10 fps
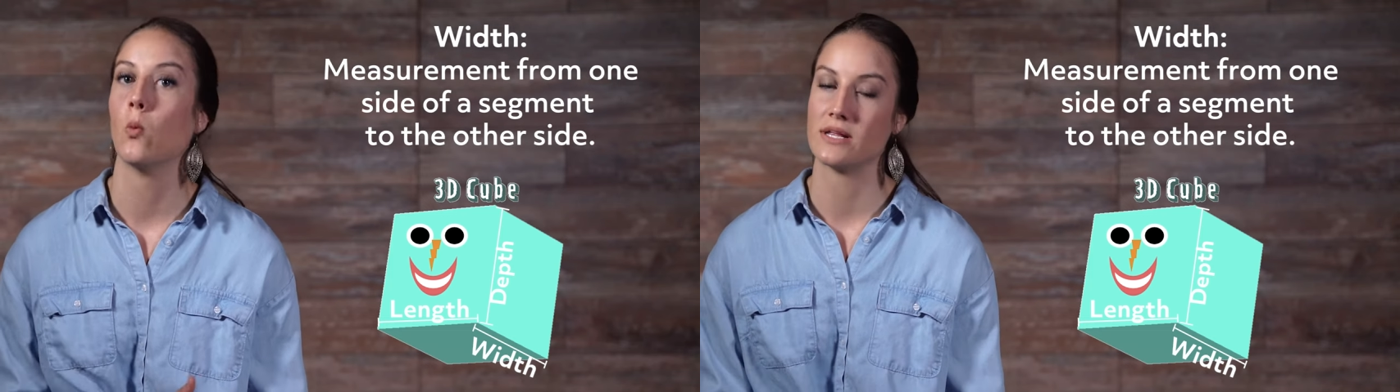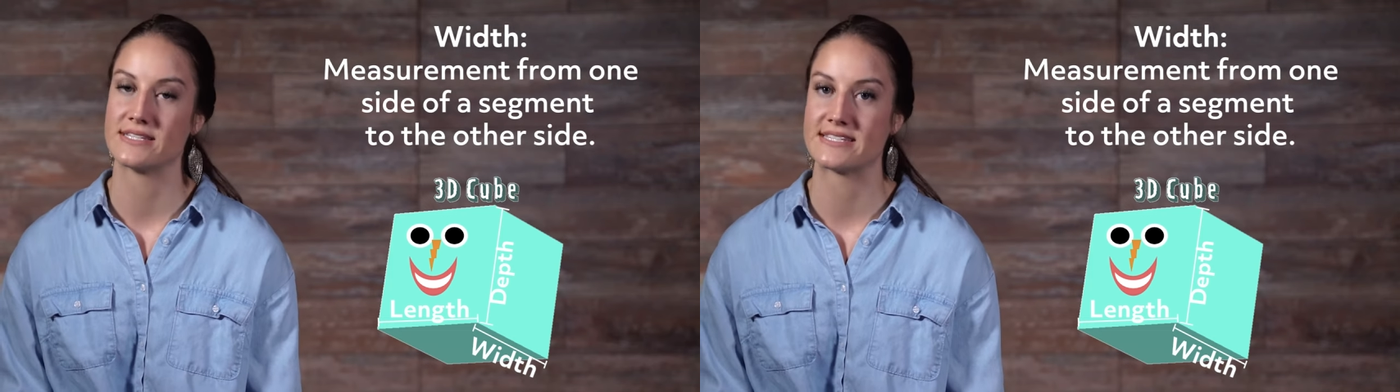
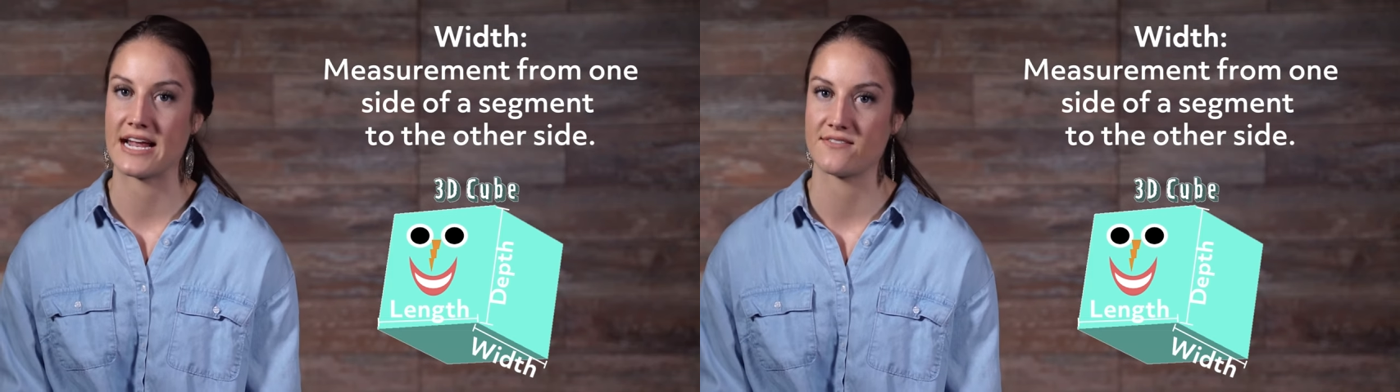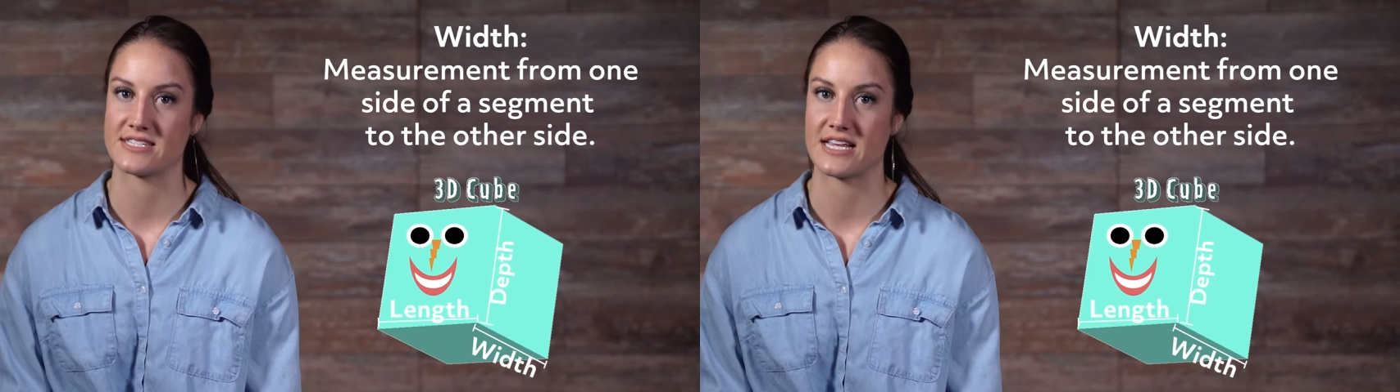one
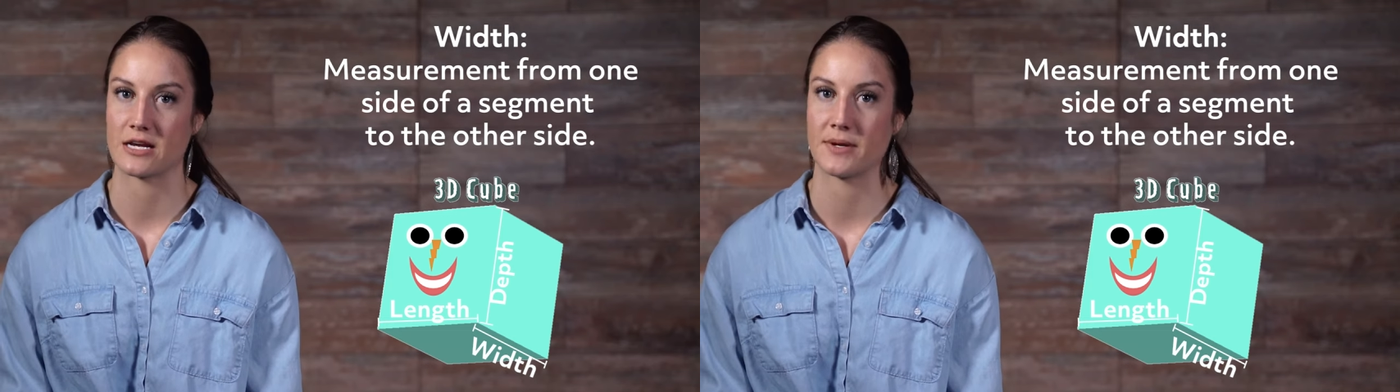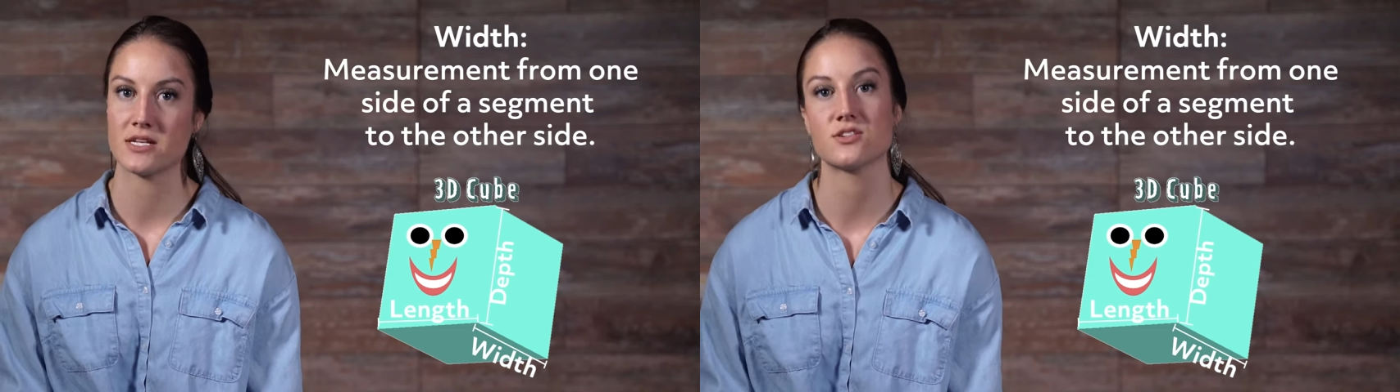side of a
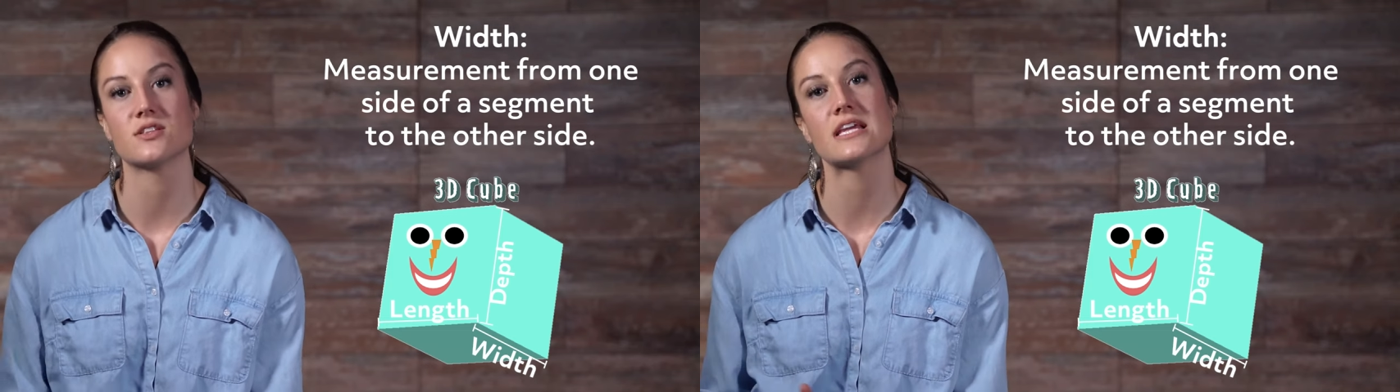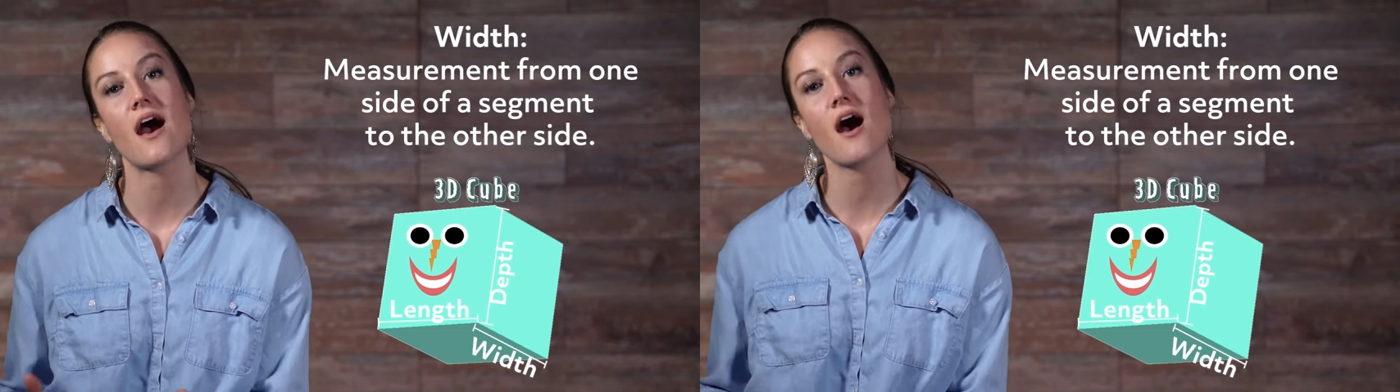segment
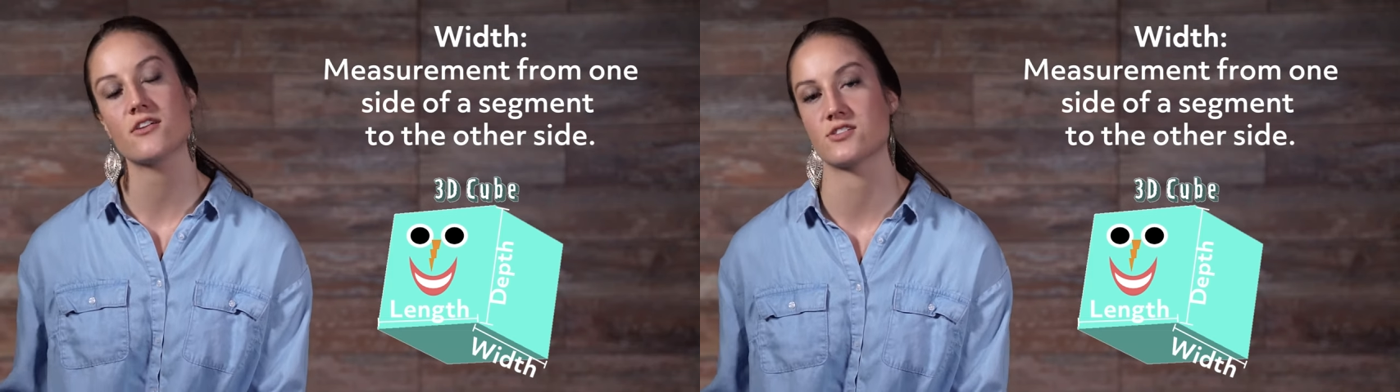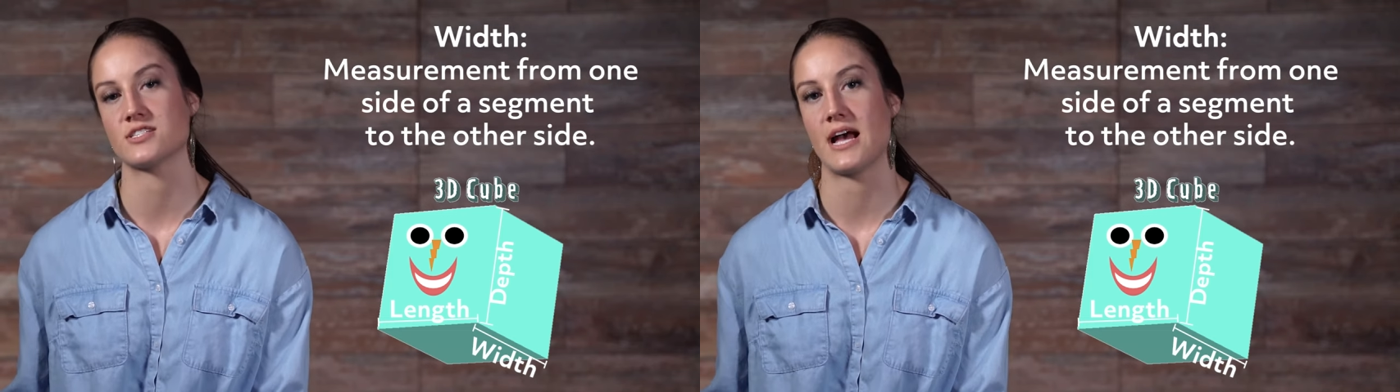to the
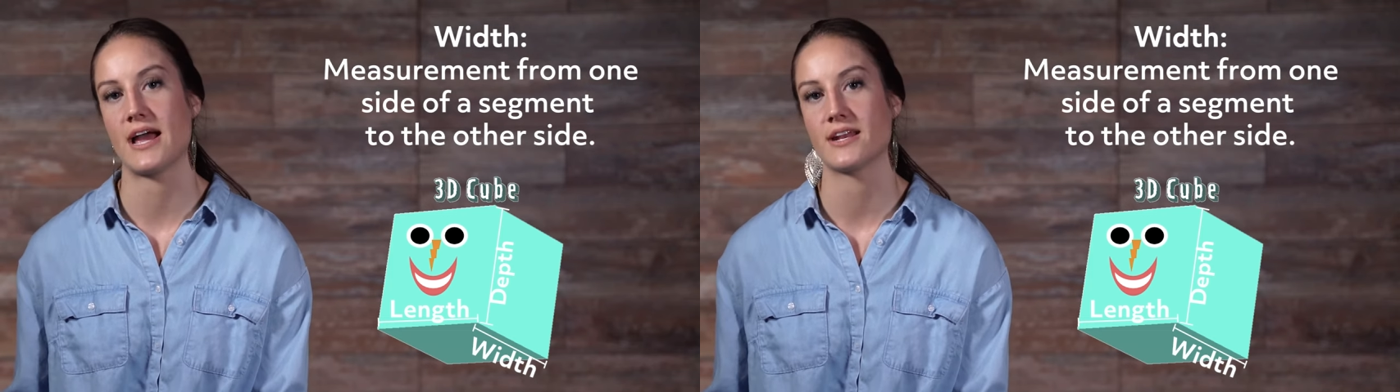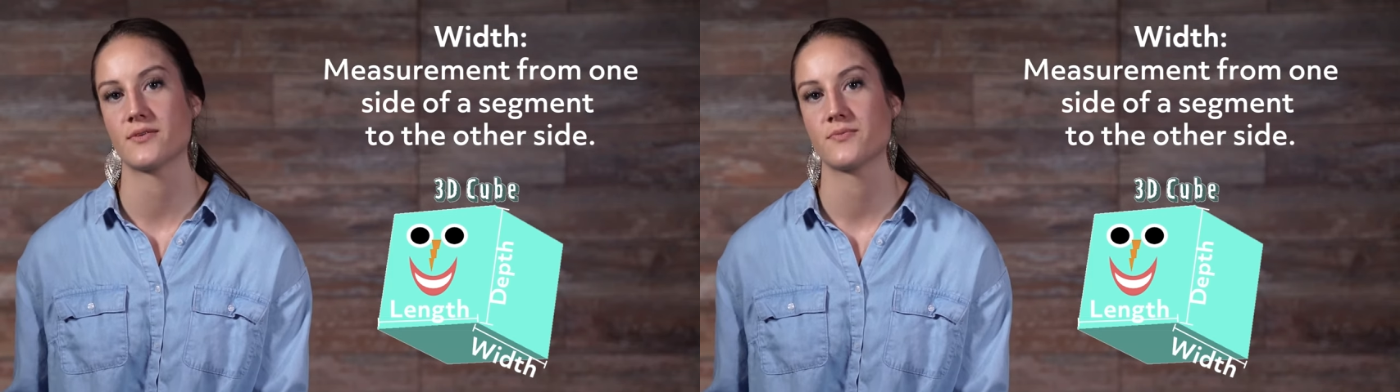other
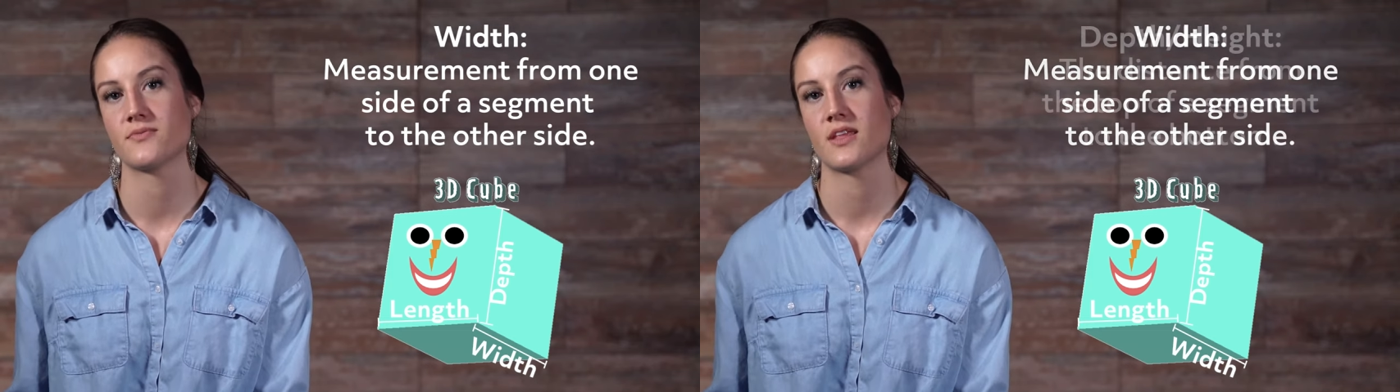side.